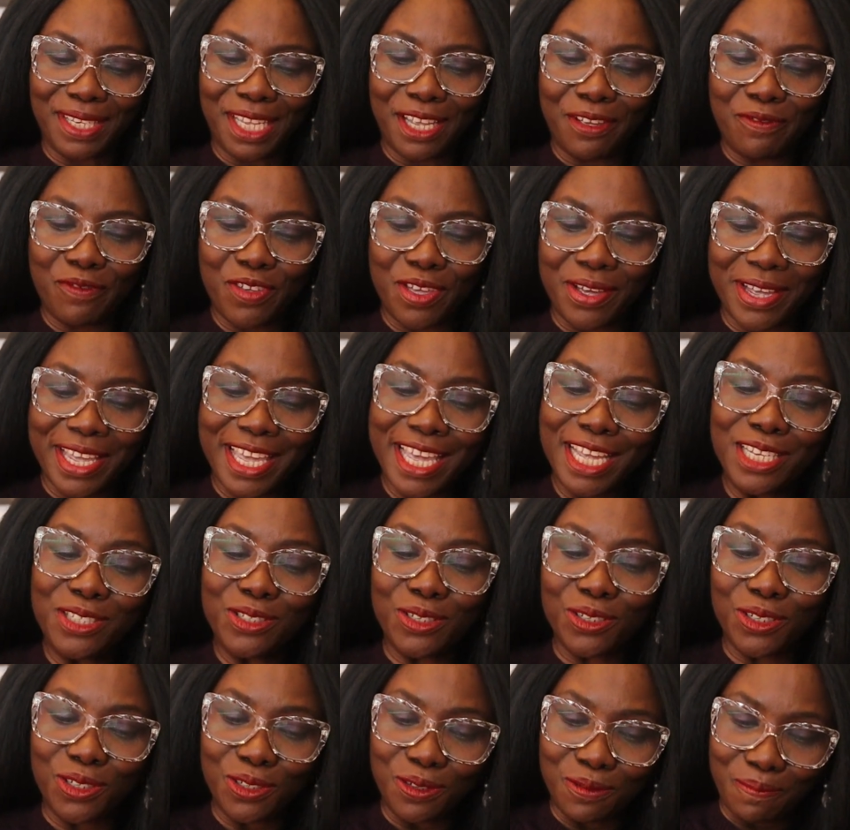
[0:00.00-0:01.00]
If you're here
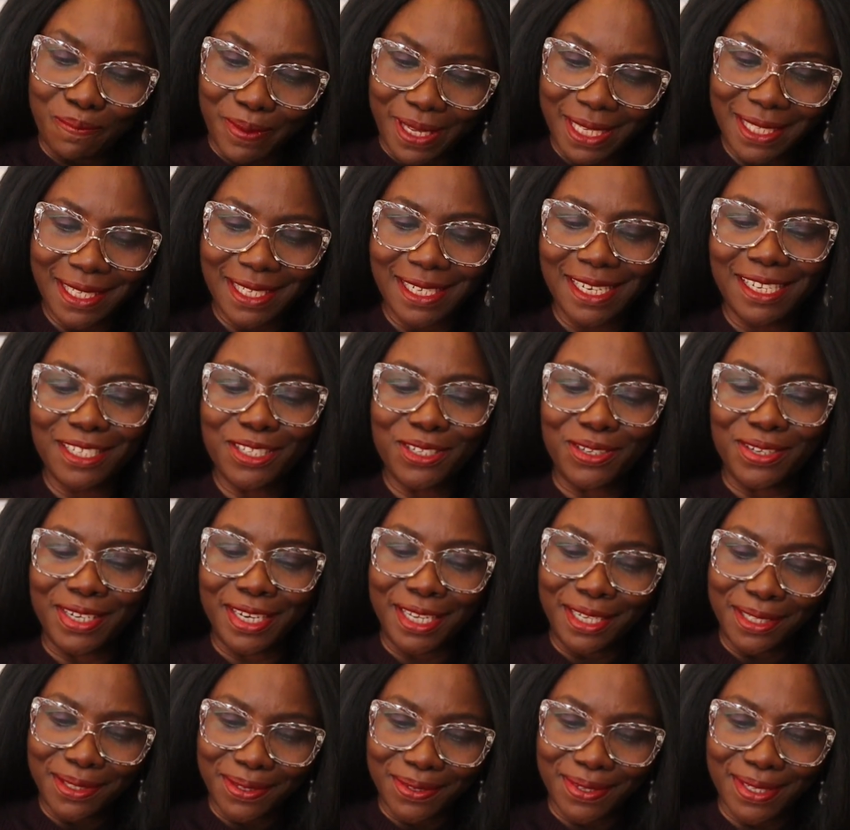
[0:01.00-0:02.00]
to do business, you
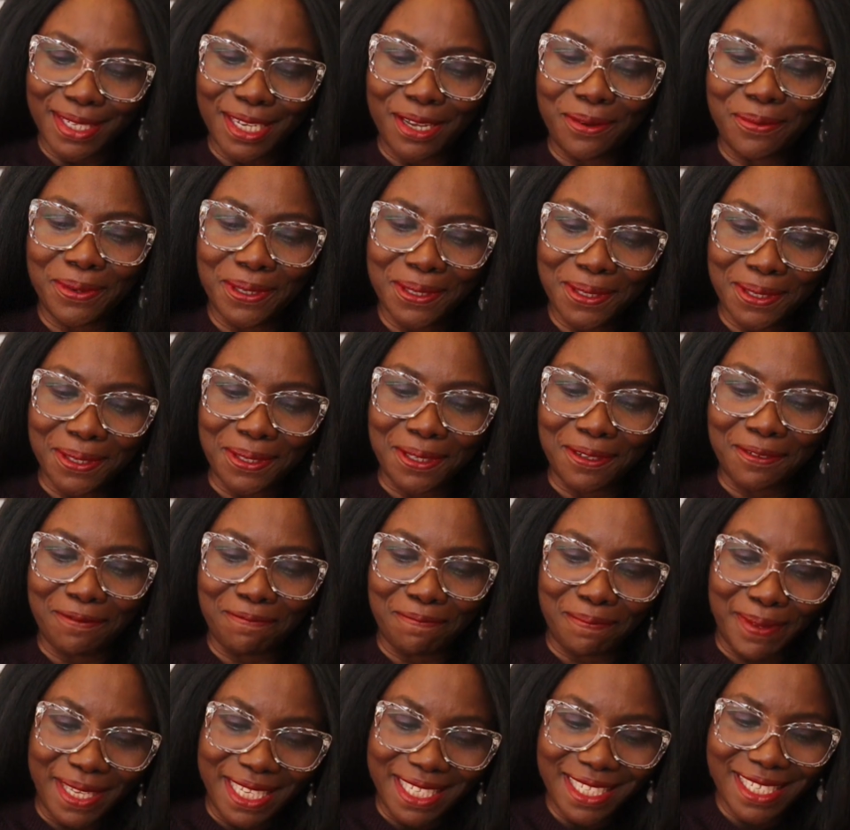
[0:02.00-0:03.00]
need to say what sort
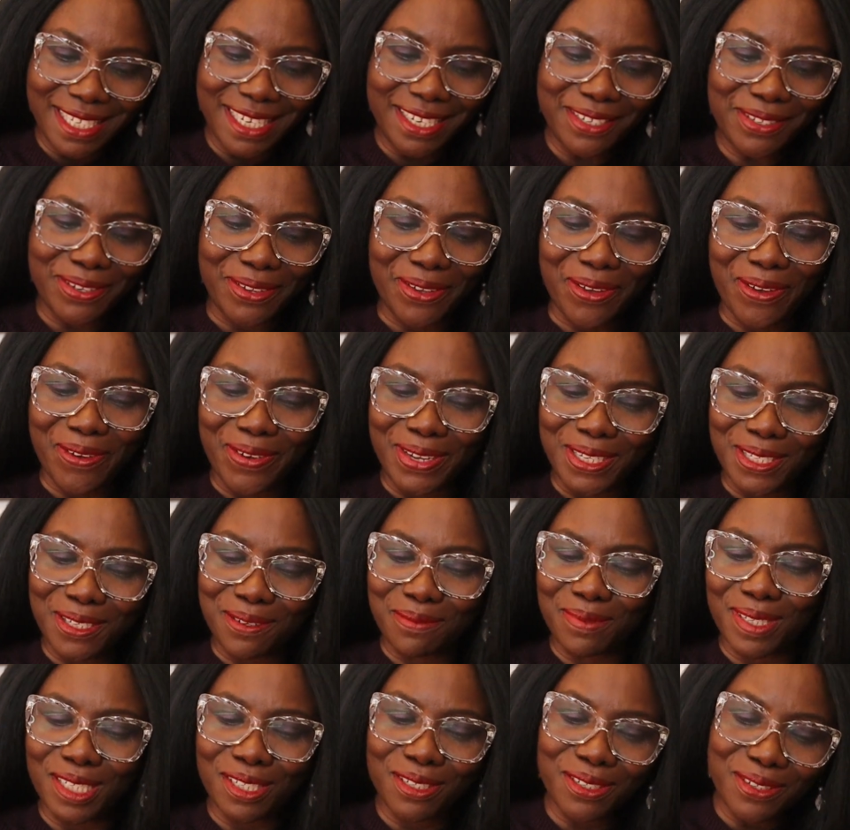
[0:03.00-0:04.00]
of business you're going
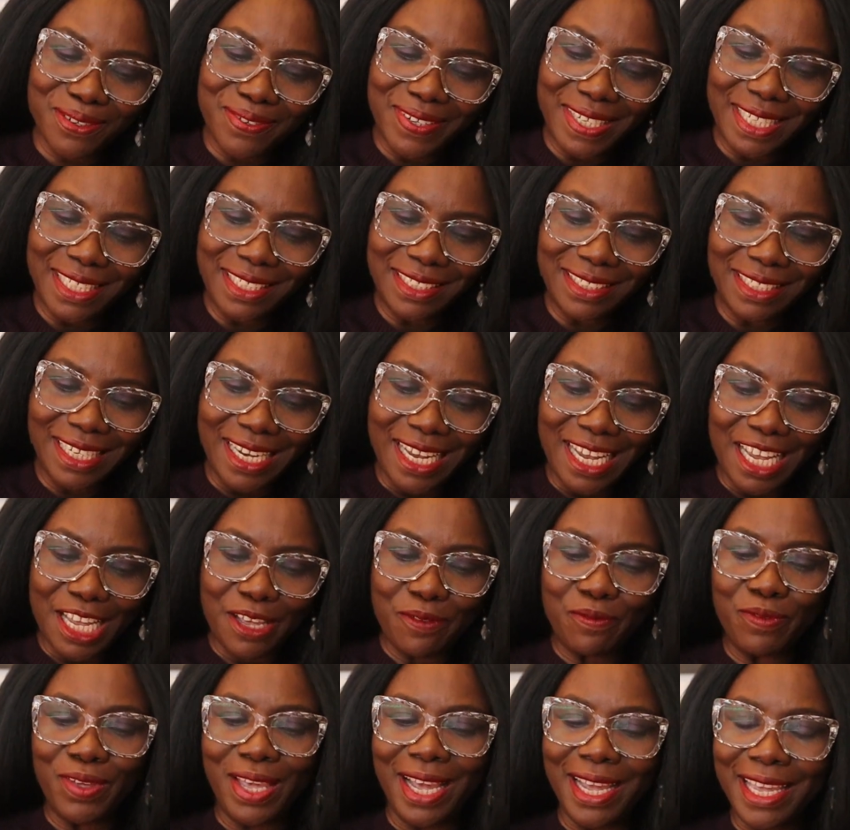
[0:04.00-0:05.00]
to be doing.
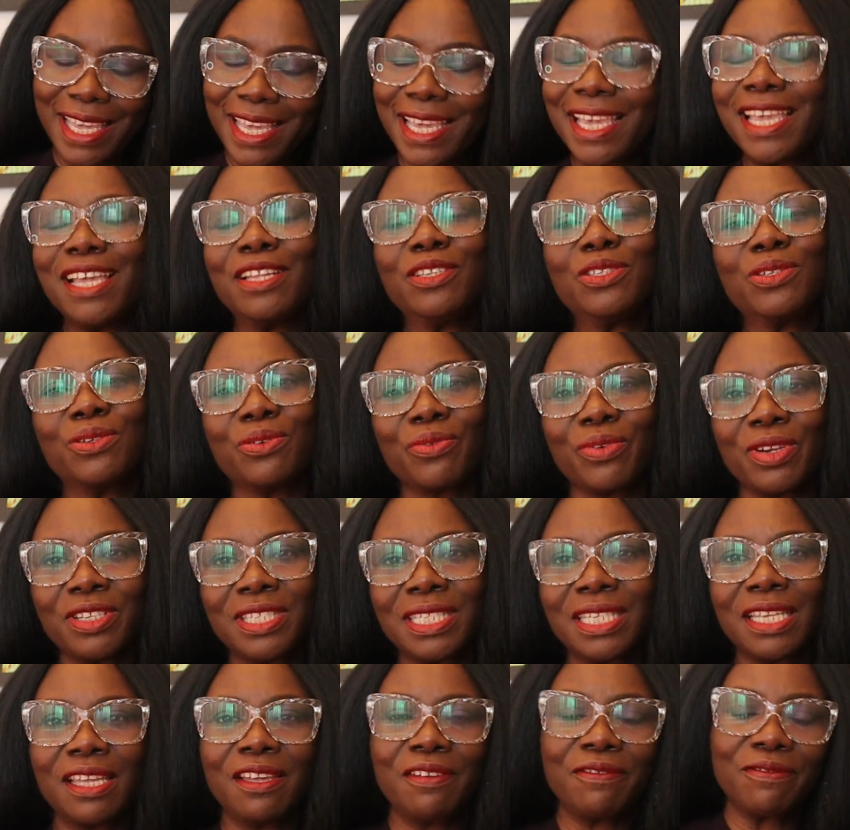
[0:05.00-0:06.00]
If you're here to
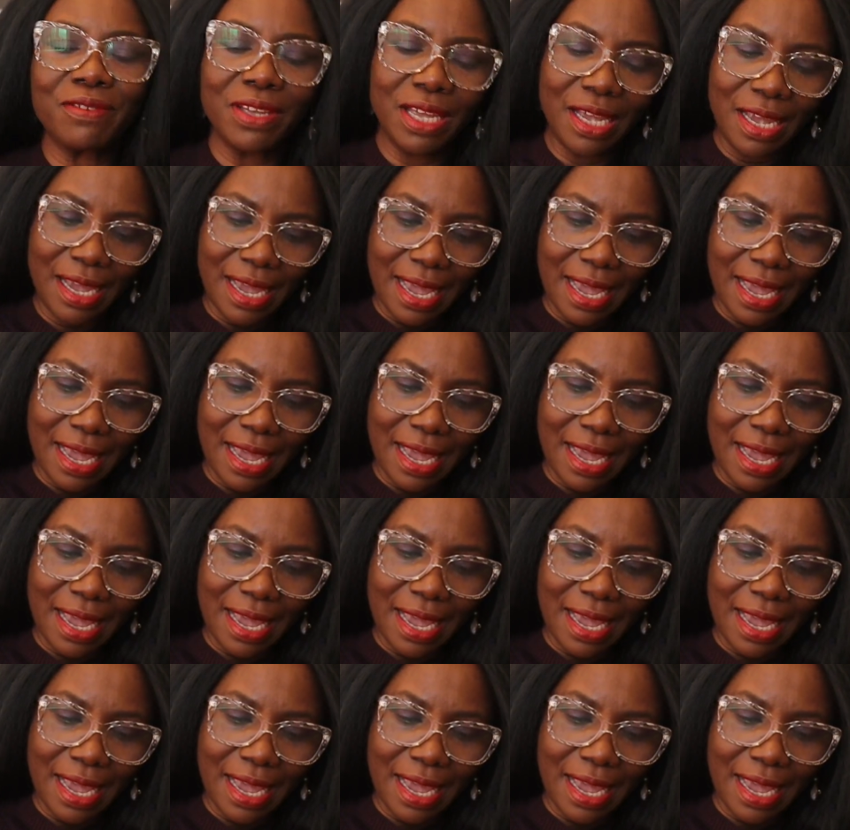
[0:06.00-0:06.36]
receive